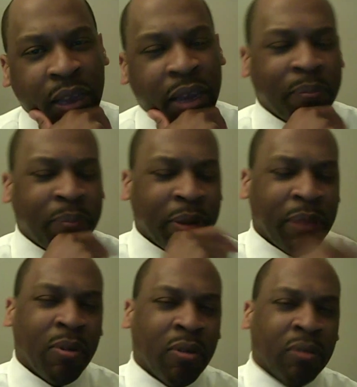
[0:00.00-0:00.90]
And
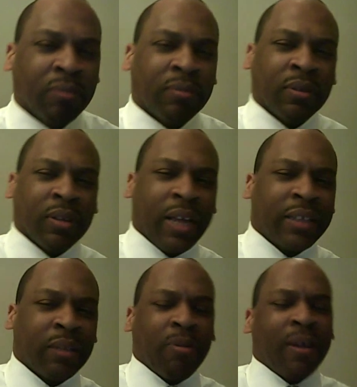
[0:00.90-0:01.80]
people
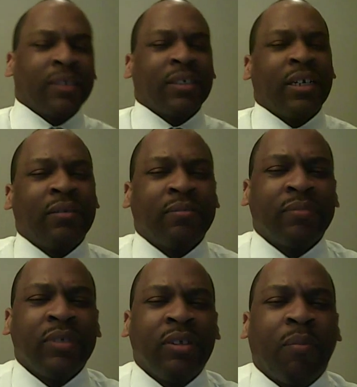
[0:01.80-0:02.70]
like the president,
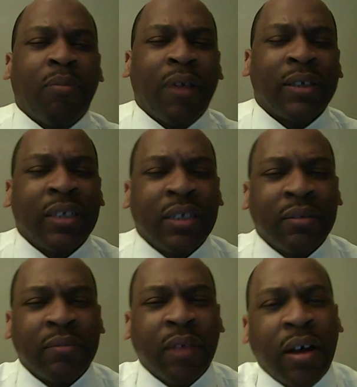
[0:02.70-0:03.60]

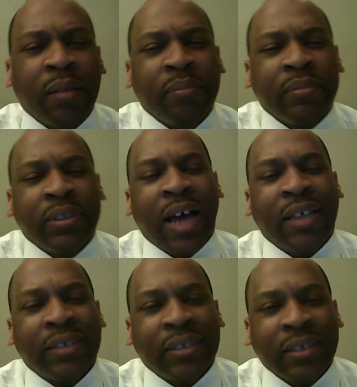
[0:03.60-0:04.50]
President
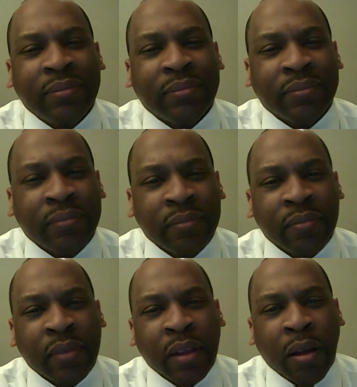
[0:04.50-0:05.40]
Johnson,
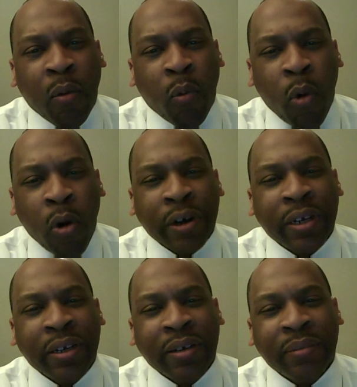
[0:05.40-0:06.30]

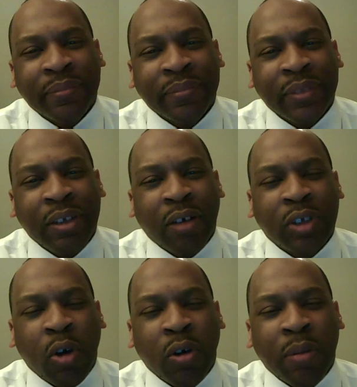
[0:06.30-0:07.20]
warned him,
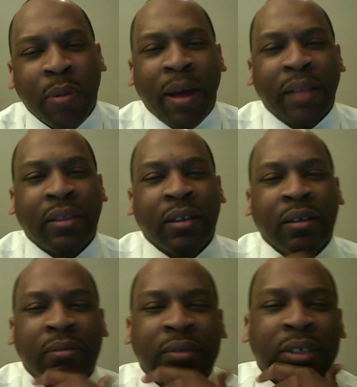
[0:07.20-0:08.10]
told him about
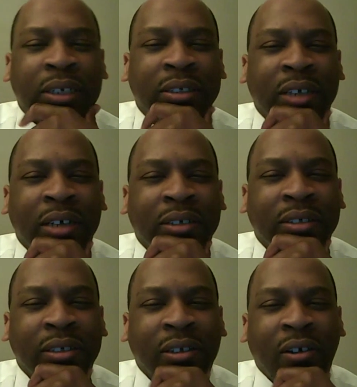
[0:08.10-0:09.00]
the
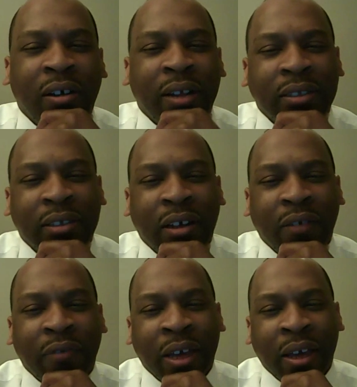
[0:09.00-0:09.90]
injunction and all that stuff.